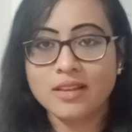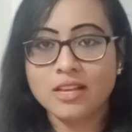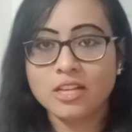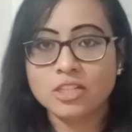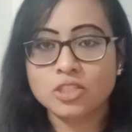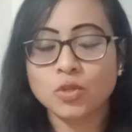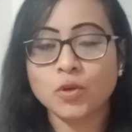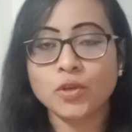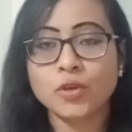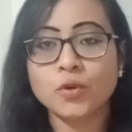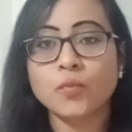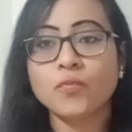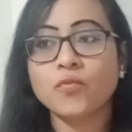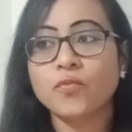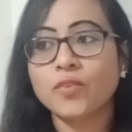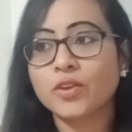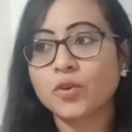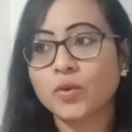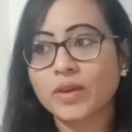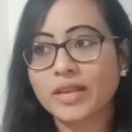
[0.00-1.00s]
So
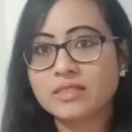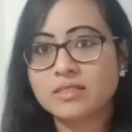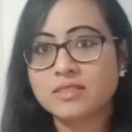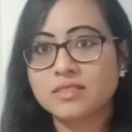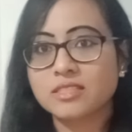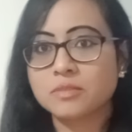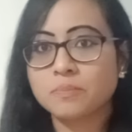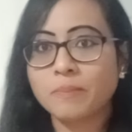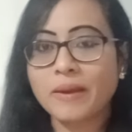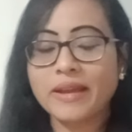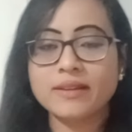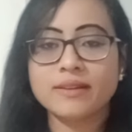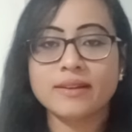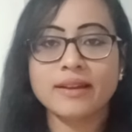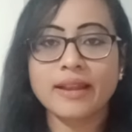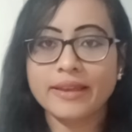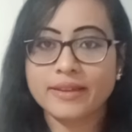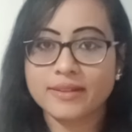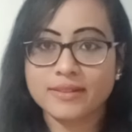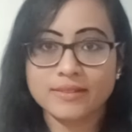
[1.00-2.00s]
you can spend
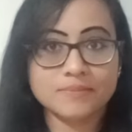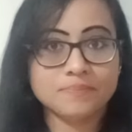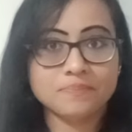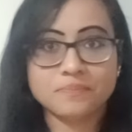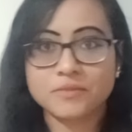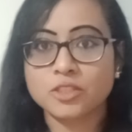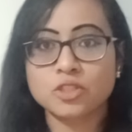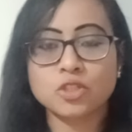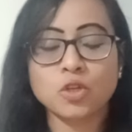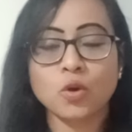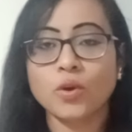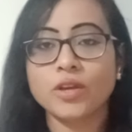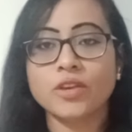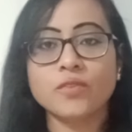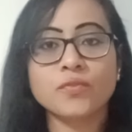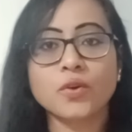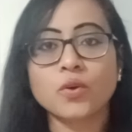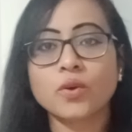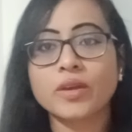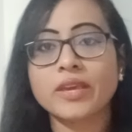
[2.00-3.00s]
like, so if
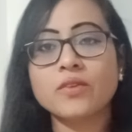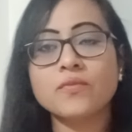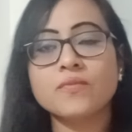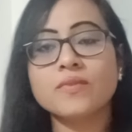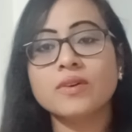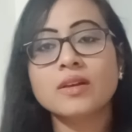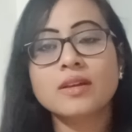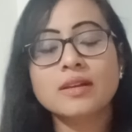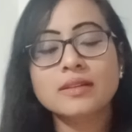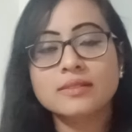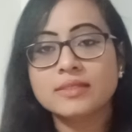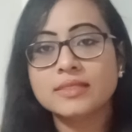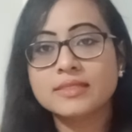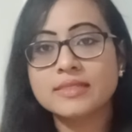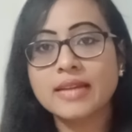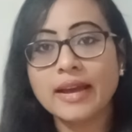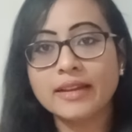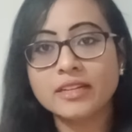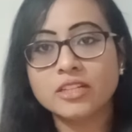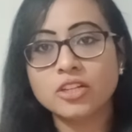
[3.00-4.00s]
you give the
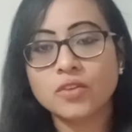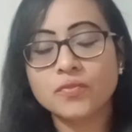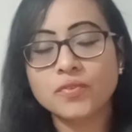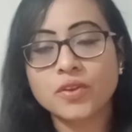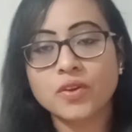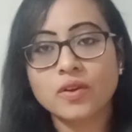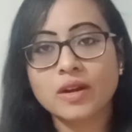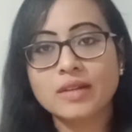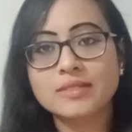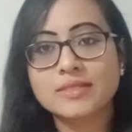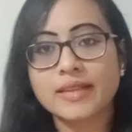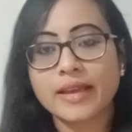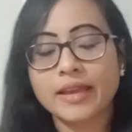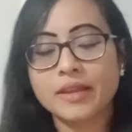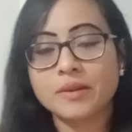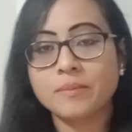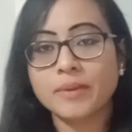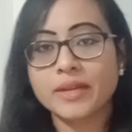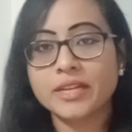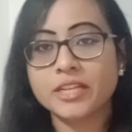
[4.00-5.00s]
title of your
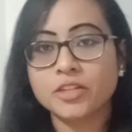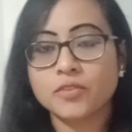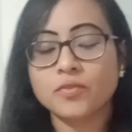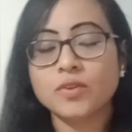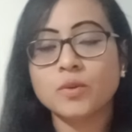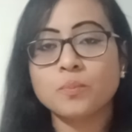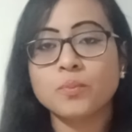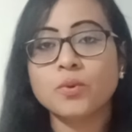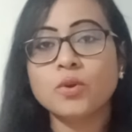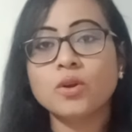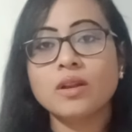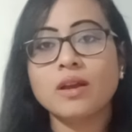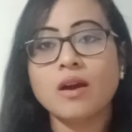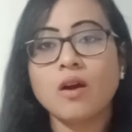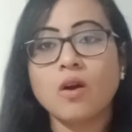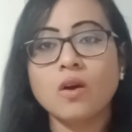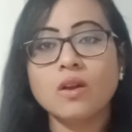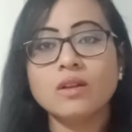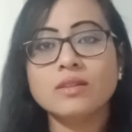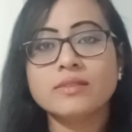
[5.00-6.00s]
assignment, it will pull
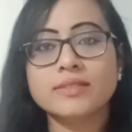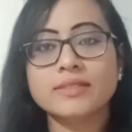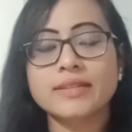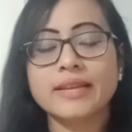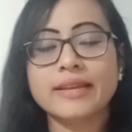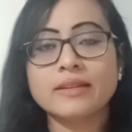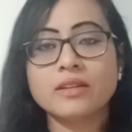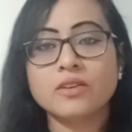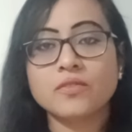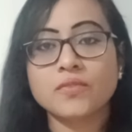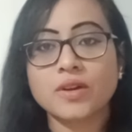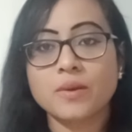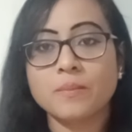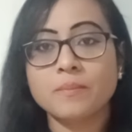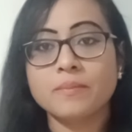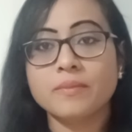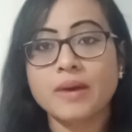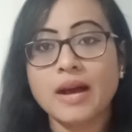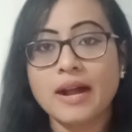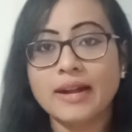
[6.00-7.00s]
all the data
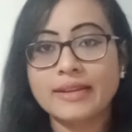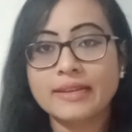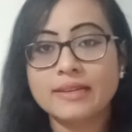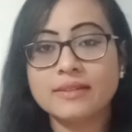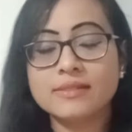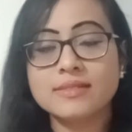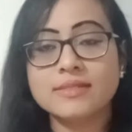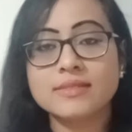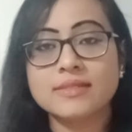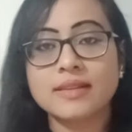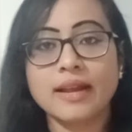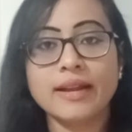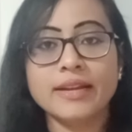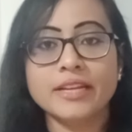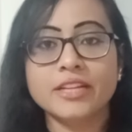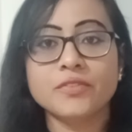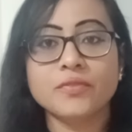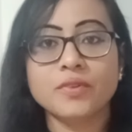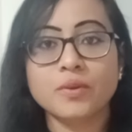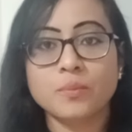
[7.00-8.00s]
from articles and
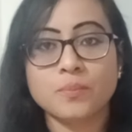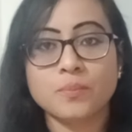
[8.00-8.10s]
it will